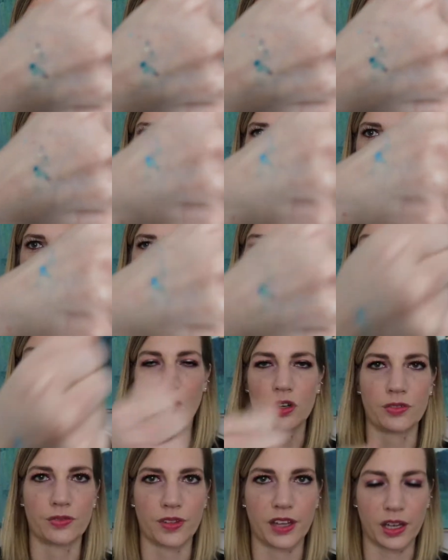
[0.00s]
This is just
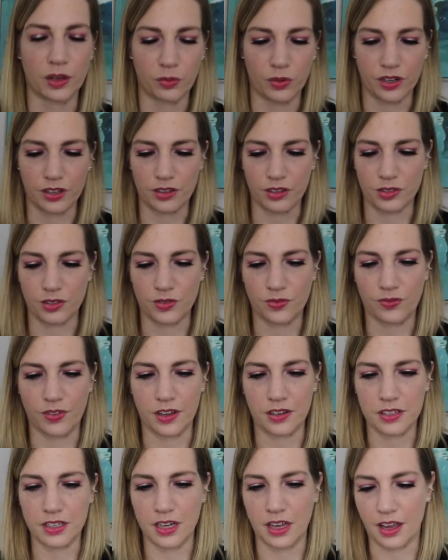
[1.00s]
sort of like one of those
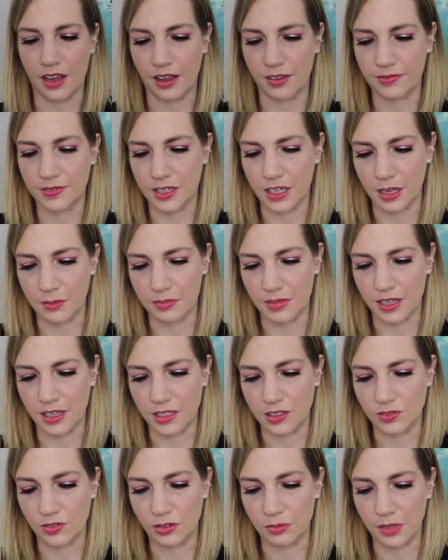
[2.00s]
fun to have type
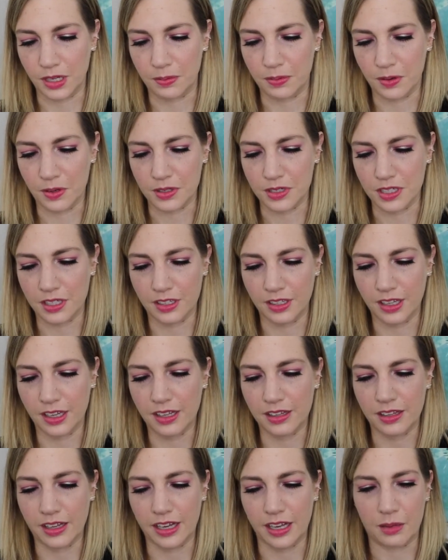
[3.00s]
things for me
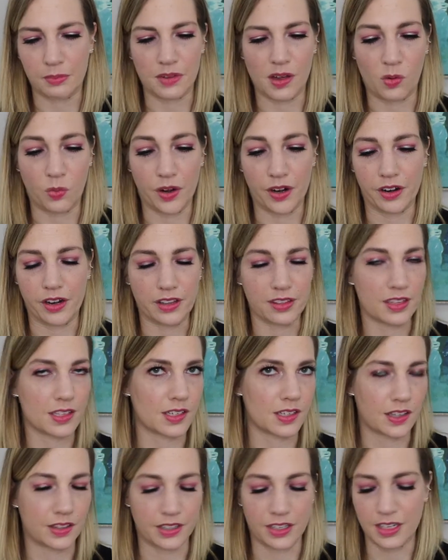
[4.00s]
personally. Like, I'm not wearing
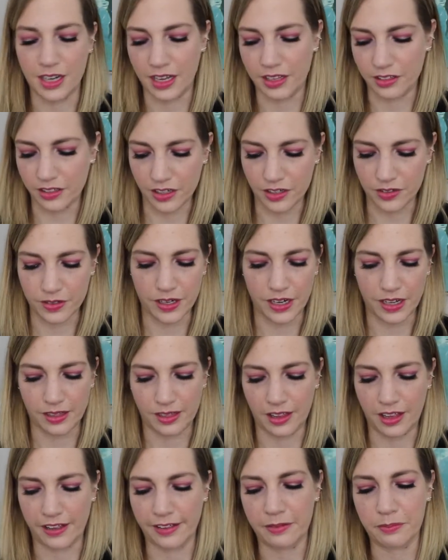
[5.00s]
this on the daily or
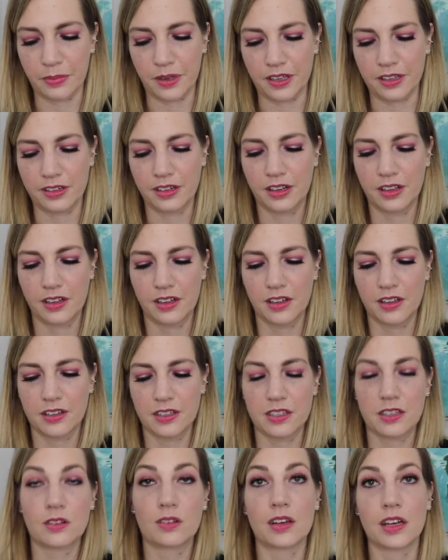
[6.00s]
anything, but
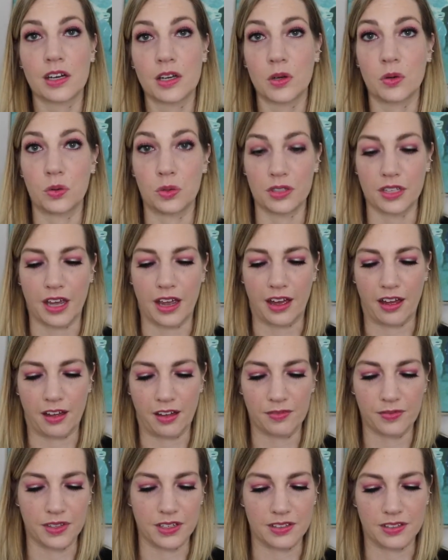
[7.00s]
still kind of cool to
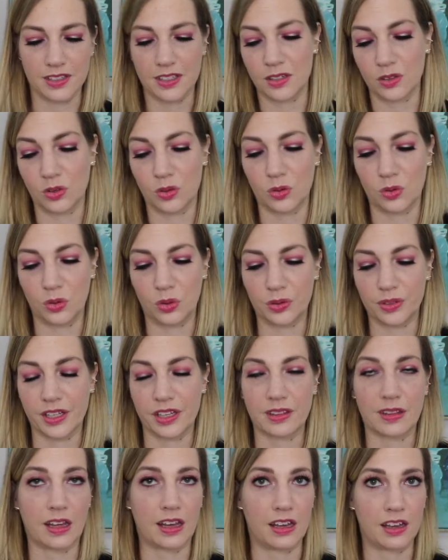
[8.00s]
have, and still cool
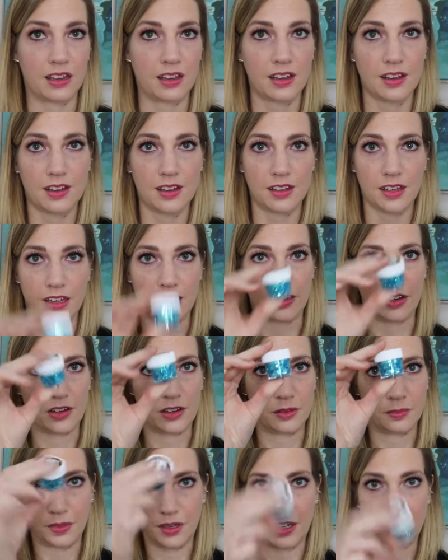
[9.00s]
that they, you
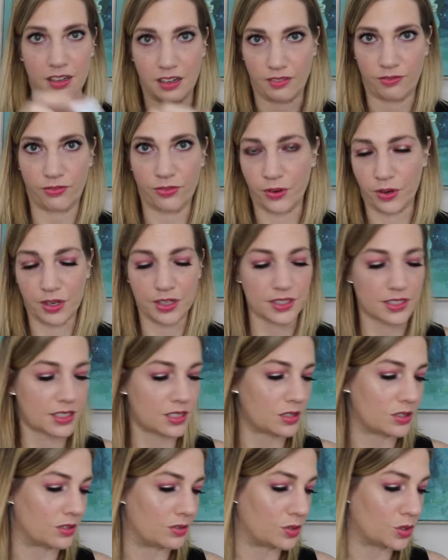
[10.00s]
know, put it in for us
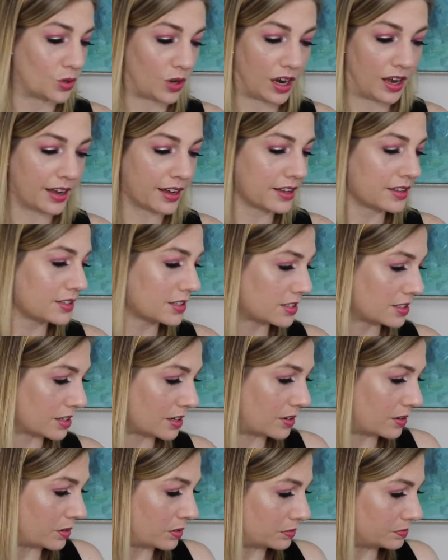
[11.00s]
to try.
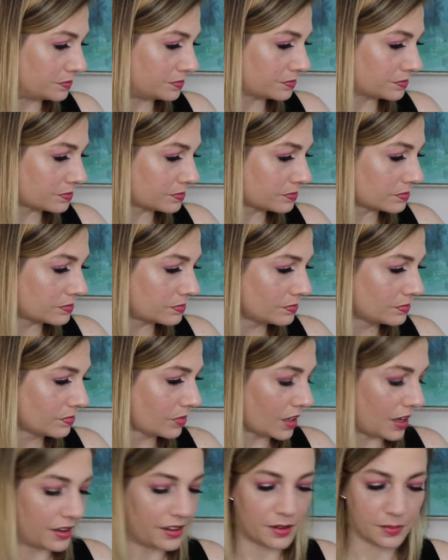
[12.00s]
So
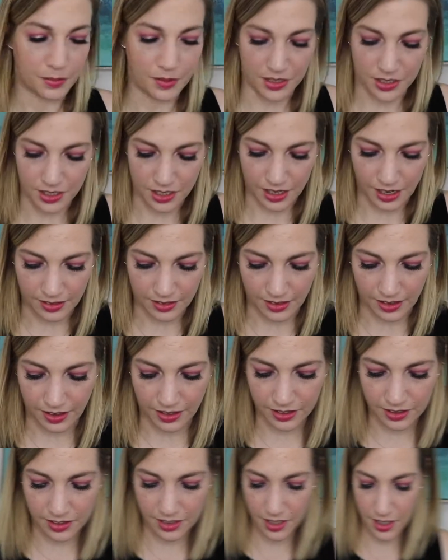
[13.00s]
I appreciate that.